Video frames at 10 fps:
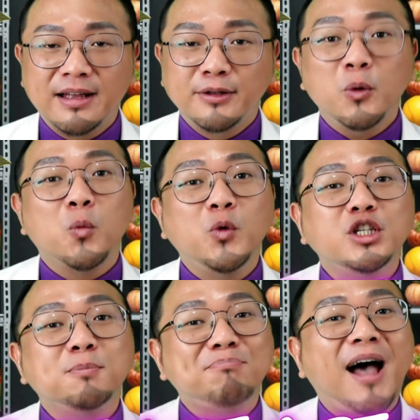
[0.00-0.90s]
So
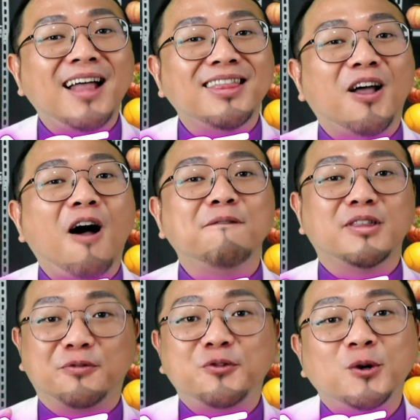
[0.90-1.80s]
which part of
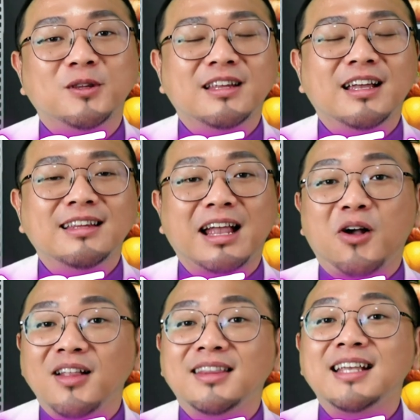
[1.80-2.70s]
the fruit that
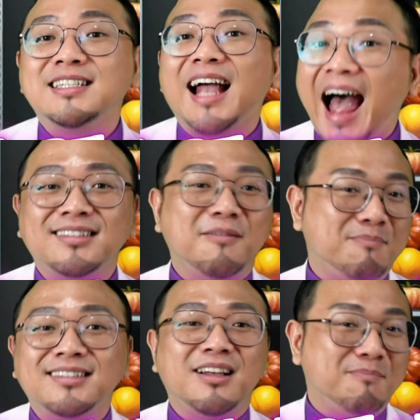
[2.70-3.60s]
contains the
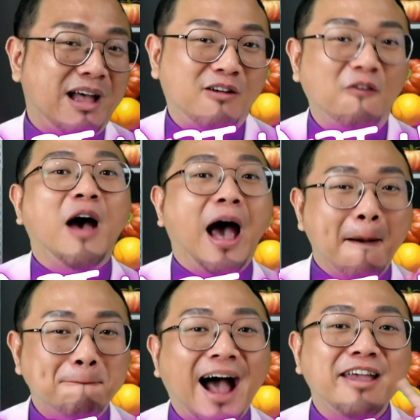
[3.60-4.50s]
highest amount of
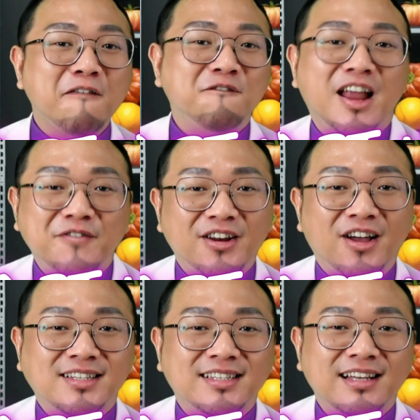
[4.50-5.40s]

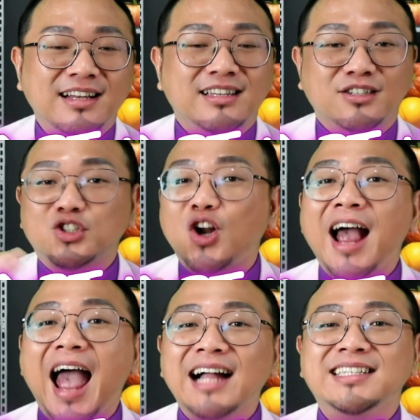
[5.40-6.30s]
bioflavonoids, the
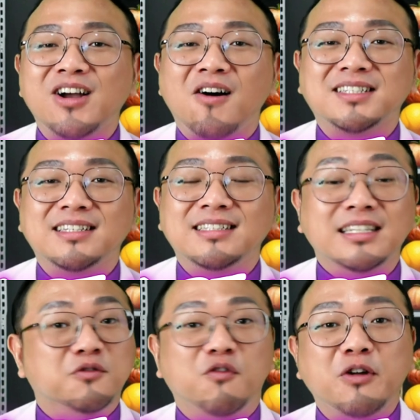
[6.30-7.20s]
strong antioxidants,
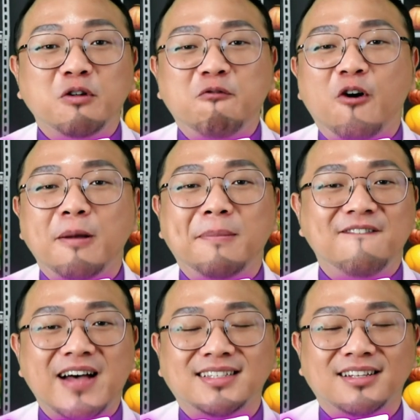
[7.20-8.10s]
is very good for your blood
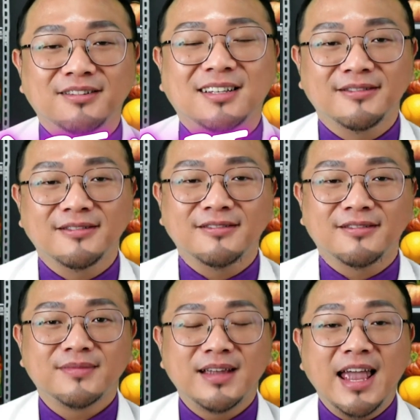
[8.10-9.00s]
vessel?
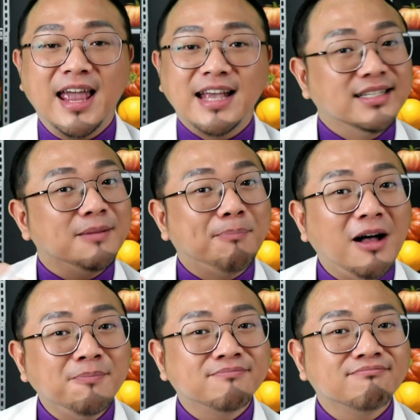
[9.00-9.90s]
Is it the
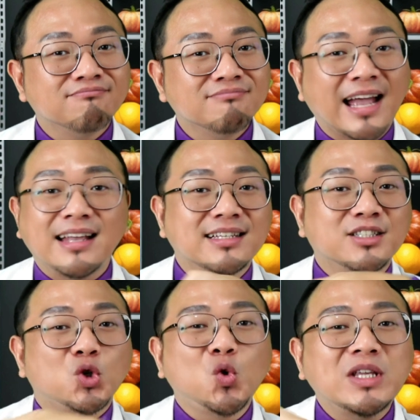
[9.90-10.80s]
pulp? Can I just
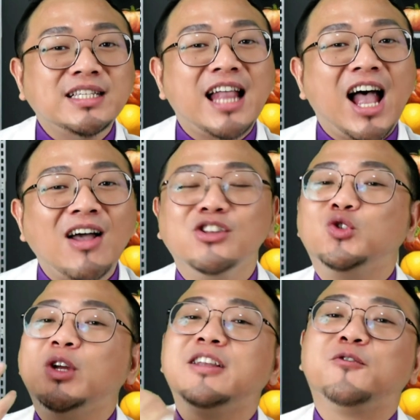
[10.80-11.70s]
squeeze it out and
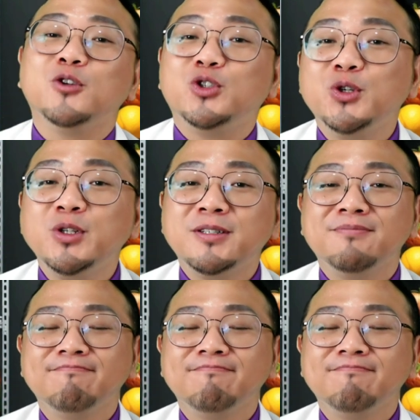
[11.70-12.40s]
drink the fruit juice?